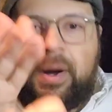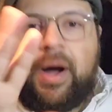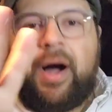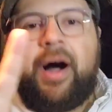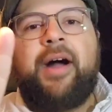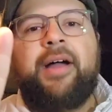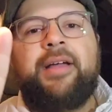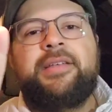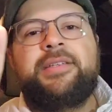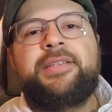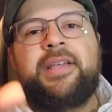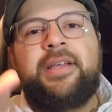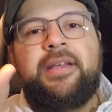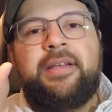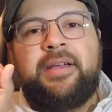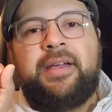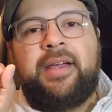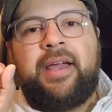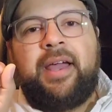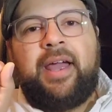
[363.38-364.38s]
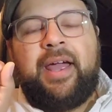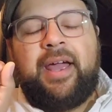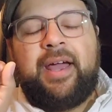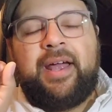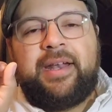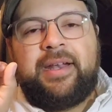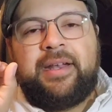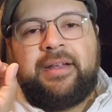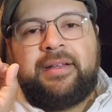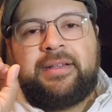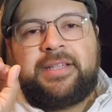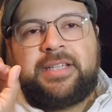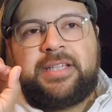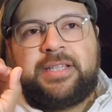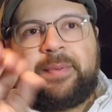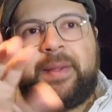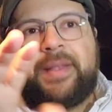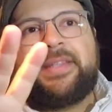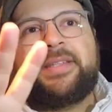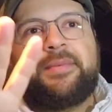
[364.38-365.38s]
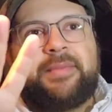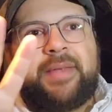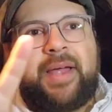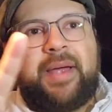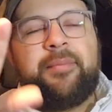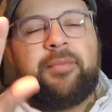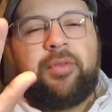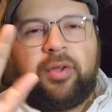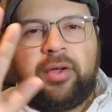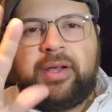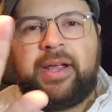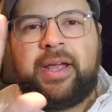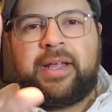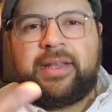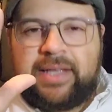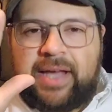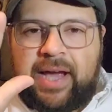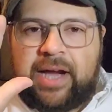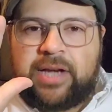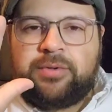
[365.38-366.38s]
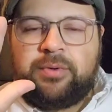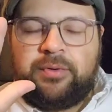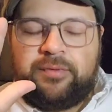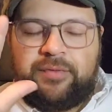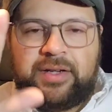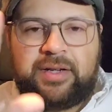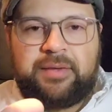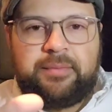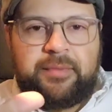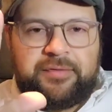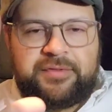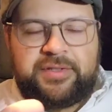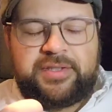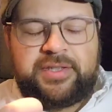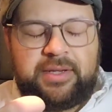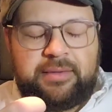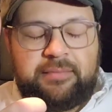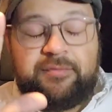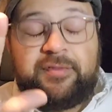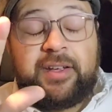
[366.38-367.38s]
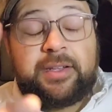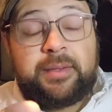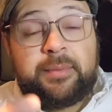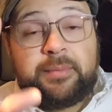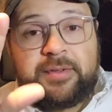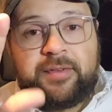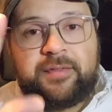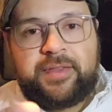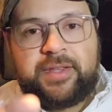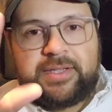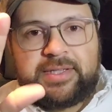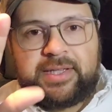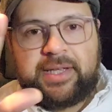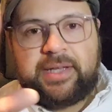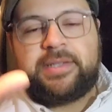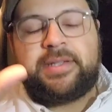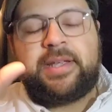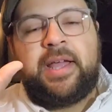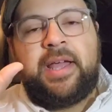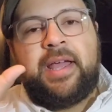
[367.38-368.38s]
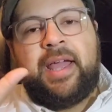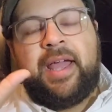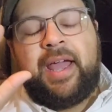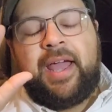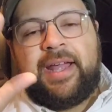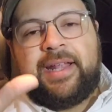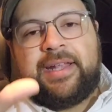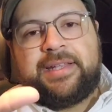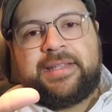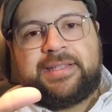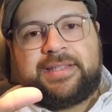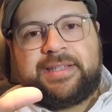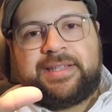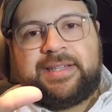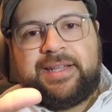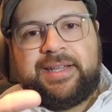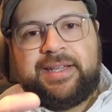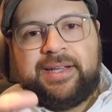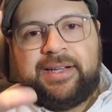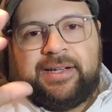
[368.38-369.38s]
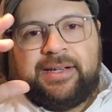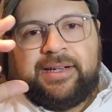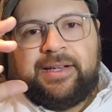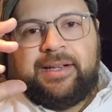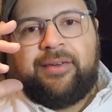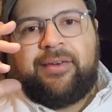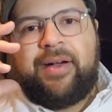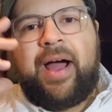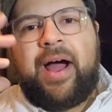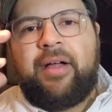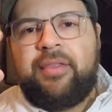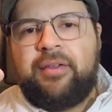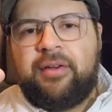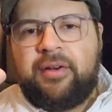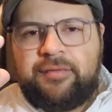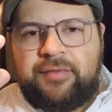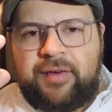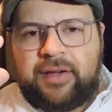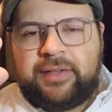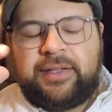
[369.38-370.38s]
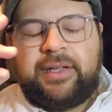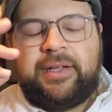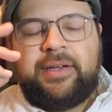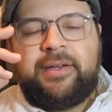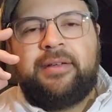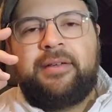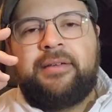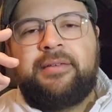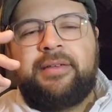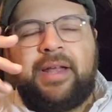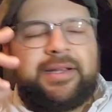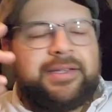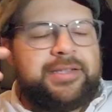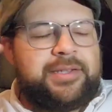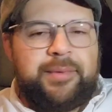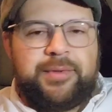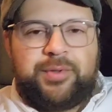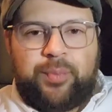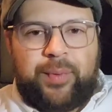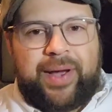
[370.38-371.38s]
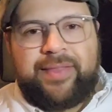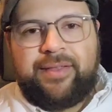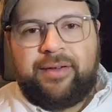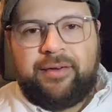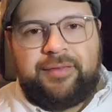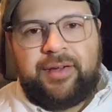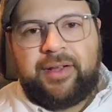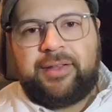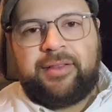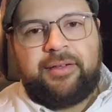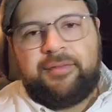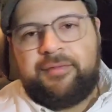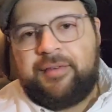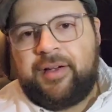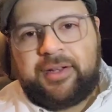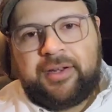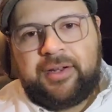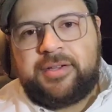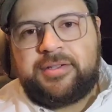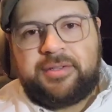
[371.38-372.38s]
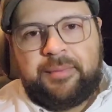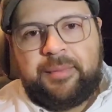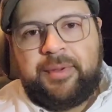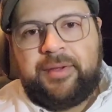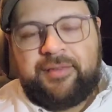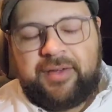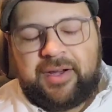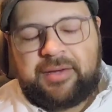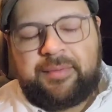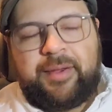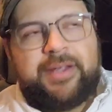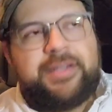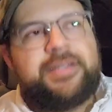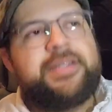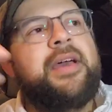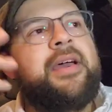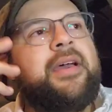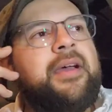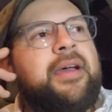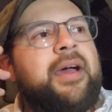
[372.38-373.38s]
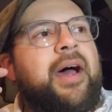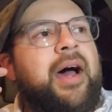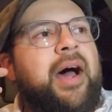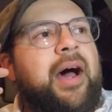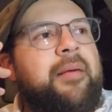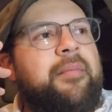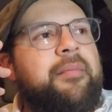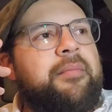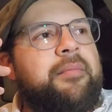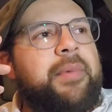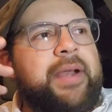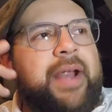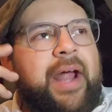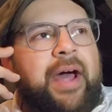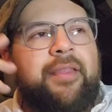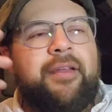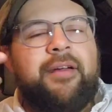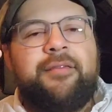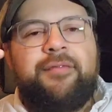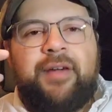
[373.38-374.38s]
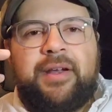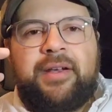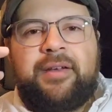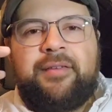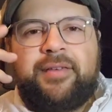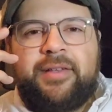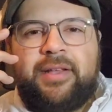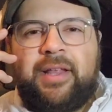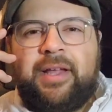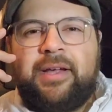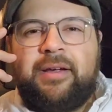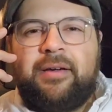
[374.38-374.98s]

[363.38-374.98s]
pause and spend some time looking at the actual victims of these things and see, you know, how they're affected. Not so much why they're affected. They're affected because they're being victimized, but how they're affected